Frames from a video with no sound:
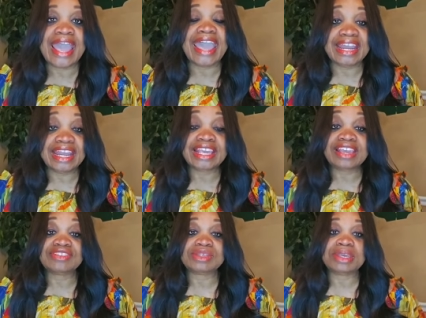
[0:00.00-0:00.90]
and it
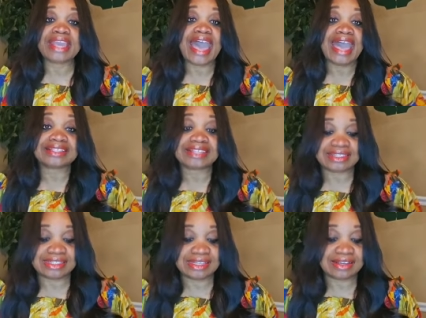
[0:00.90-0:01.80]
gives me
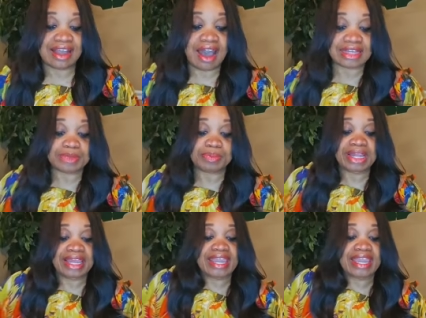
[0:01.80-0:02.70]
access to God's
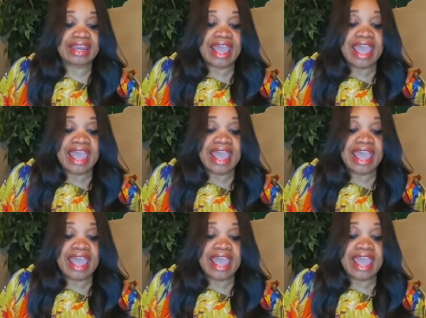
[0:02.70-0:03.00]
plan.